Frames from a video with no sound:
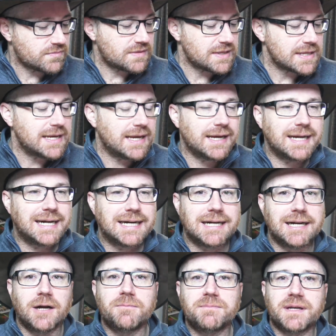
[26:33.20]
I
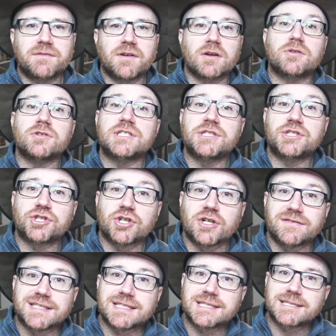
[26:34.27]
hope they've got good
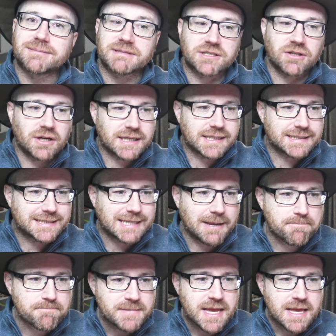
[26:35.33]
insurance. That's all I can say.
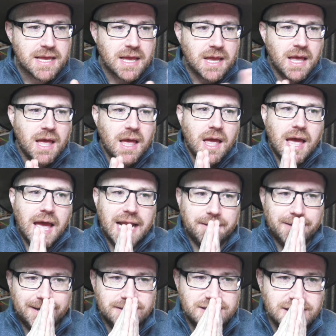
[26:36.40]

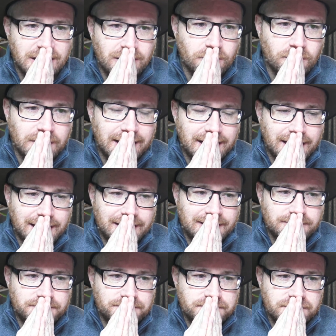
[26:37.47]
Anyway, so
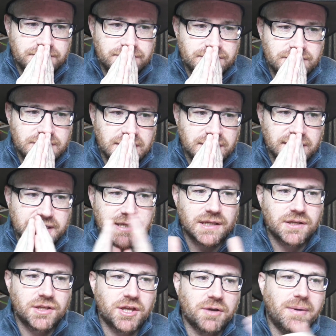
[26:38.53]
the
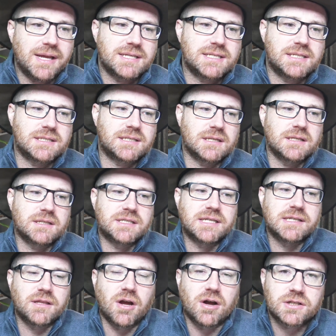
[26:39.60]
US did
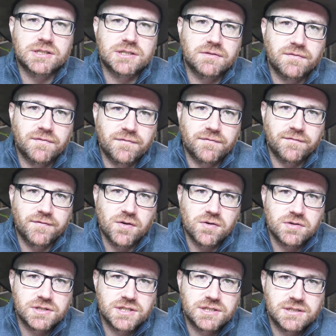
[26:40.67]
not
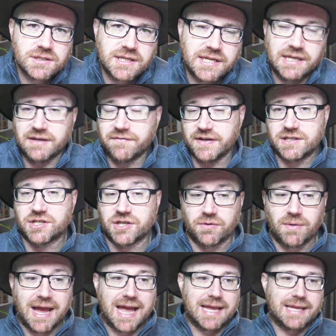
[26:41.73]
force Kyiv into
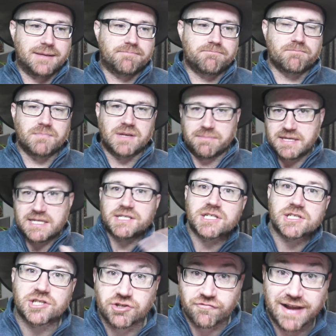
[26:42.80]
a immediate
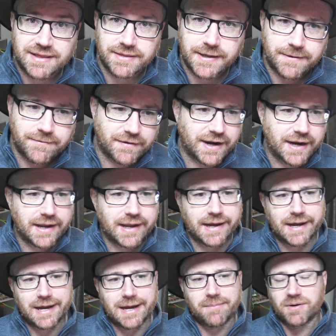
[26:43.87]
surrender, right?
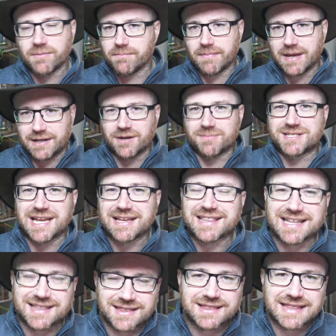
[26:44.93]
But make no mistake,
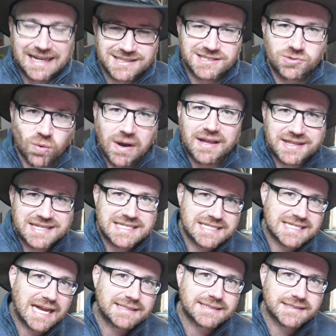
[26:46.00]
that's where this is
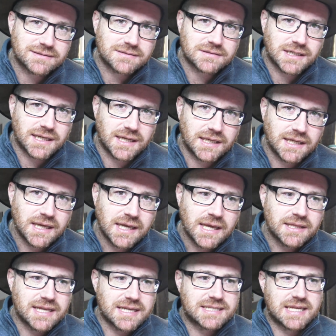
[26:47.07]
heading, okay?
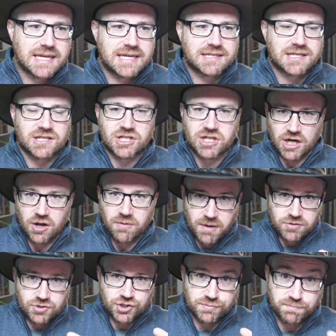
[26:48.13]
This is a slow
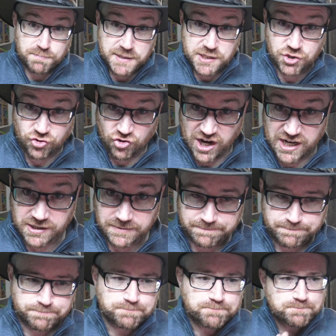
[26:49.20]
motion betrayal.
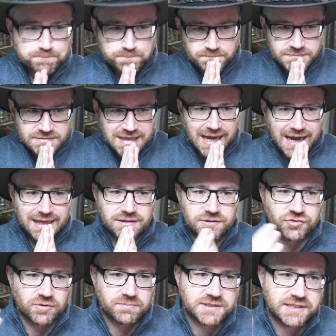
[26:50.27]
And
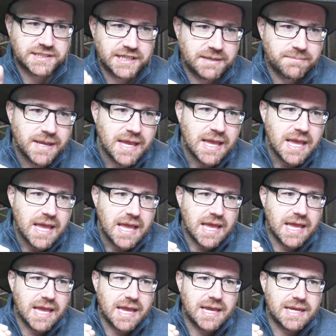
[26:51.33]
Trump's team
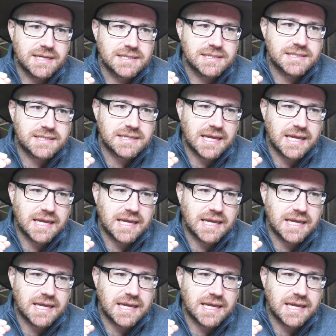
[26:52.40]
is